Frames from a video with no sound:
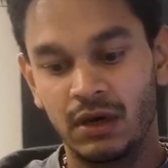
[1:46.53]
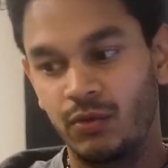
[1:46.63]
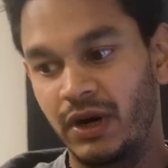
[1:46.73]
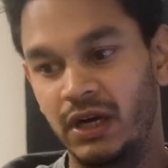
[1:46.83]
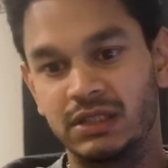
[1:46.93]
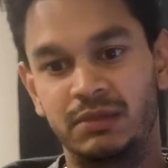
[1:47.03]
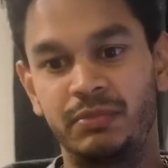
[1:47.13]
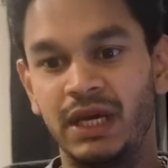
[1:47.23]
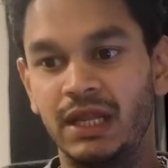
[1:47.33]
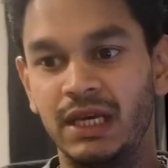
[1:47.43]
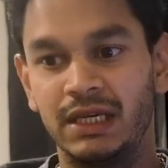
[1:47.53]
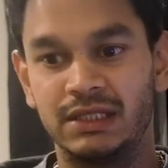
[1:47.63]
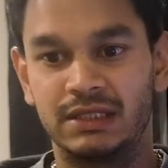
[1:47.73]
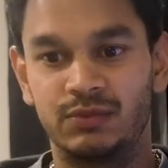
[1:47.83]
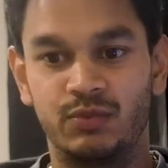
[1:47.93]
whereas PLA
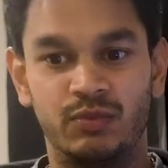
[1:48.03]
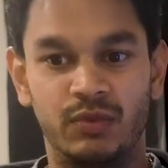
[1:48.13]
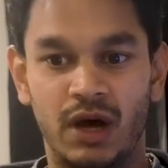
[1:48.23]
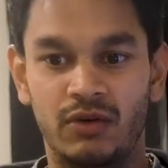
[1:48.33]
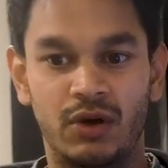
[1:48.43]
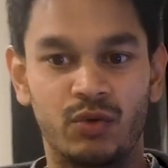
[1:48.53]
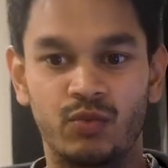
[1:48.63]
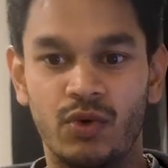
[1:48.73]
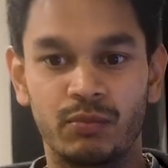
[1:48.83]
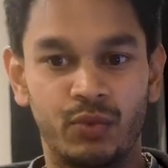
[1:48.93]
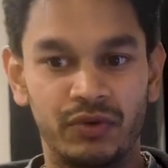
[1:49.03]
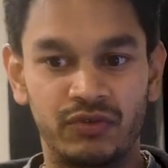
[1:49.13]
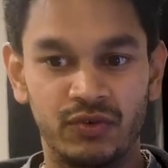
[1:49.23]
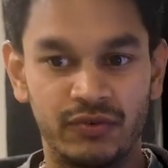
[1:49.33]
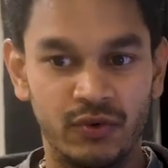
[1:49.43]
is around
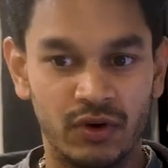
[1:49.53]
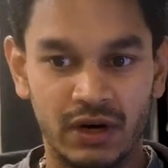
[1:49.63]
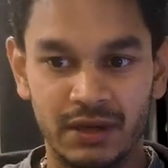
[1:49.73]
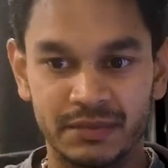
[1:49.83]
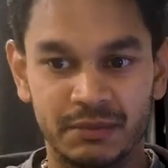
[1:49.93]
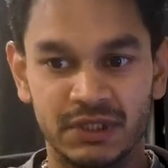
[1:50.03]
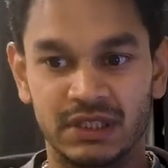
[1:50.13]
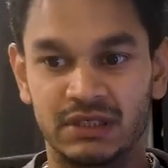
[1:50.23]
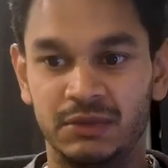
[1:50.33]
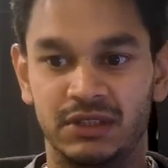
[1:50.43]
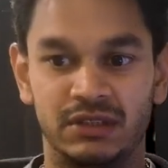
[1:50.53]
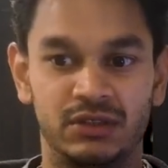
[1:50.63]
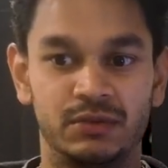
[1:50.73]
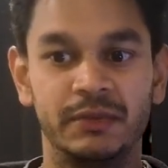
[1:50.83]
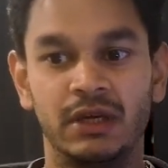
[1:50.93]
1.24 grams per centimeter
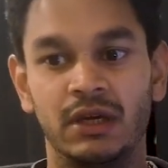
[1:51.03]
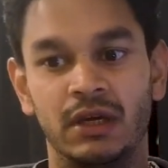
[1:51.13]
cubed